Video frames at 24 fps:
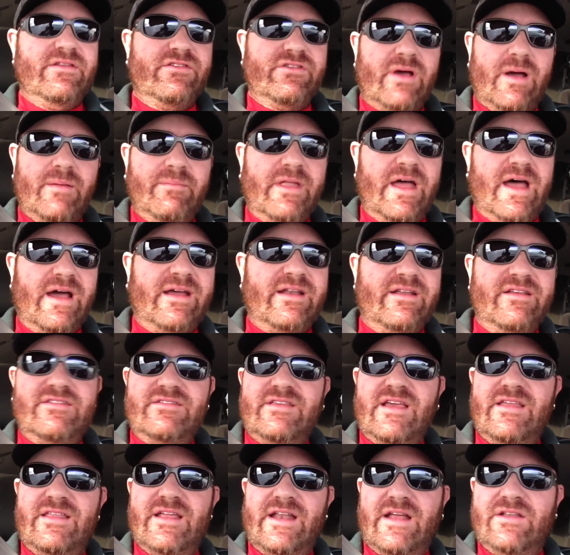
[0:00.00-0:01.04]
So I'm not going to
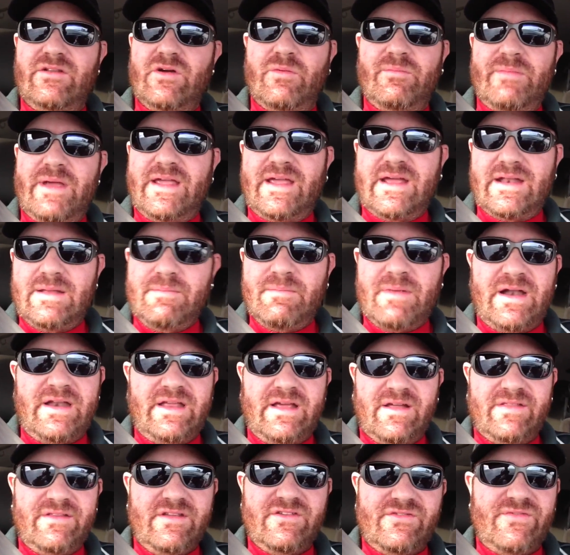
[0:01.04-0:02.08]
say that I don't make any money
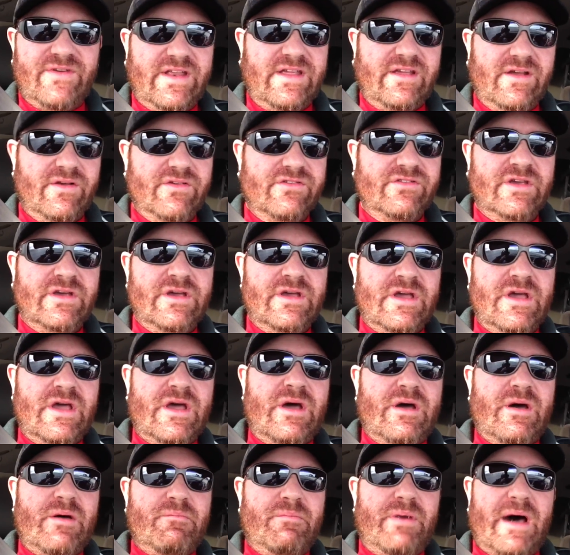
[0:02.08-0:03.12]
on these videos.
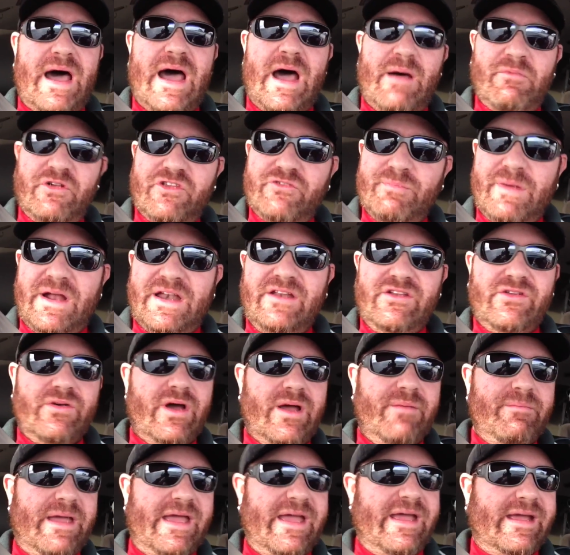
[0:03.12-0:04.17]
But how much money do
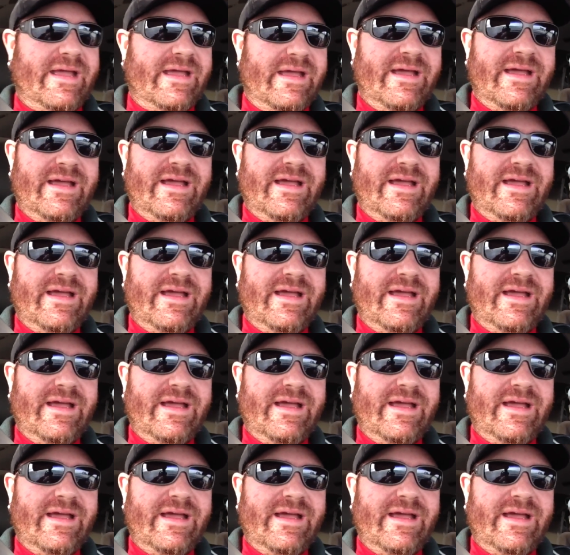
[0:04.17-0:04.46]
I make?